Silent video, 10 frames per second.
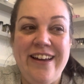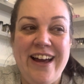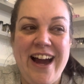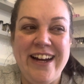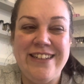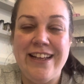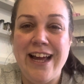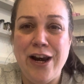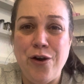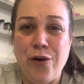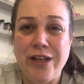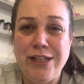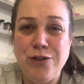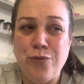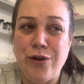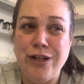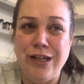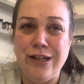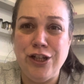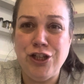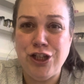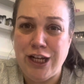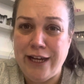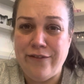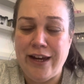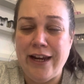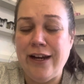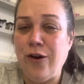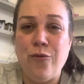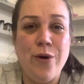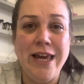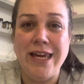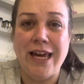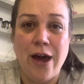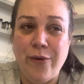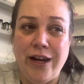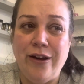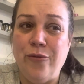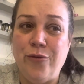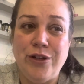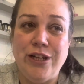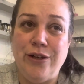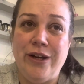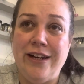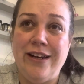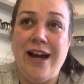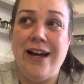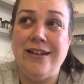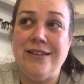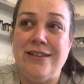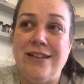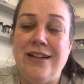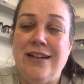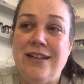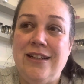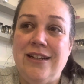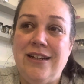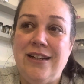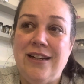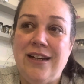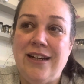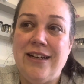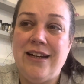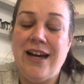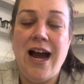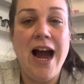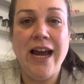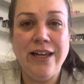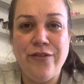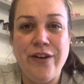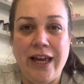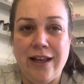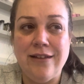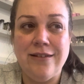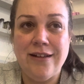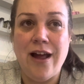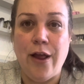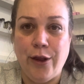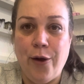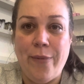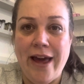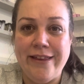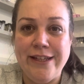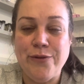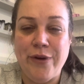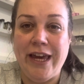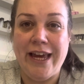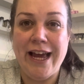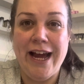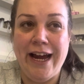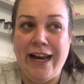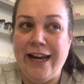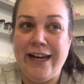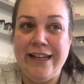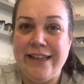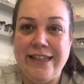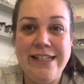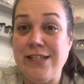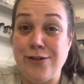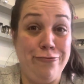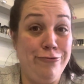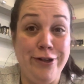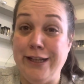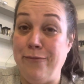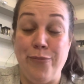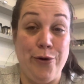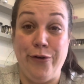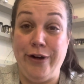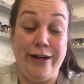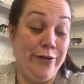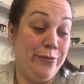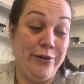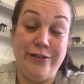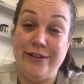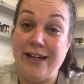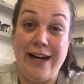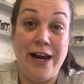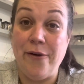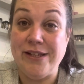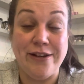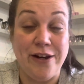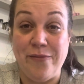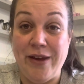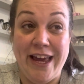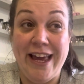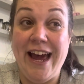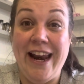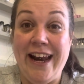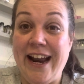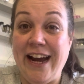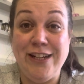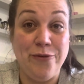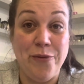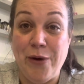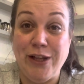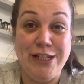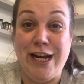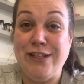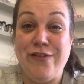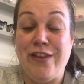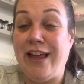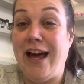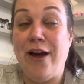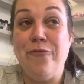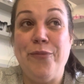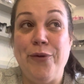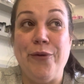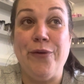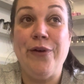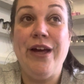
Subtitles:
actually acknowledge what you're achieving and where you're going and what you're doing. And I feel a lot better this week, and this is a really boring upload, and I know it's going to be, and I do apologize for that, but